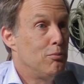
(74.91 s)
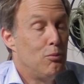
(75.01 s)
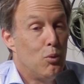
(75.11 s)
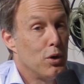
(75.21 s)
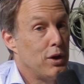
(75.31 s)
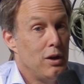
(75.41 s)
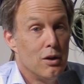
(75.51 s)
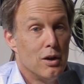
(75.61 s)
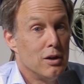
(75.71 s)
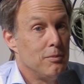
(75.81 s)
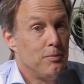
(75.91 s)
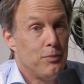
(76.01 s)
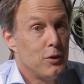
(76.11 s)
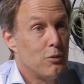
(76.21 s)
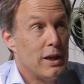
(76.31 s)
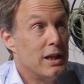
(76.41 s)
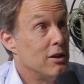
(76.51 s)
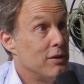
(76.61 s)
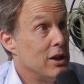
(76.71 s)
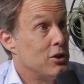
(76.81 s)
working on great
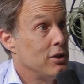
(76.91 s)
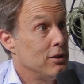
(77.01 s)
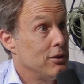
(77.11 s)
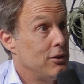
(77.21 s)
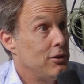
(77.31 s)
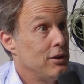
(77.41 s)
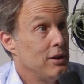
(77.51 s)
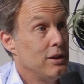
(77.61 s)
innovations,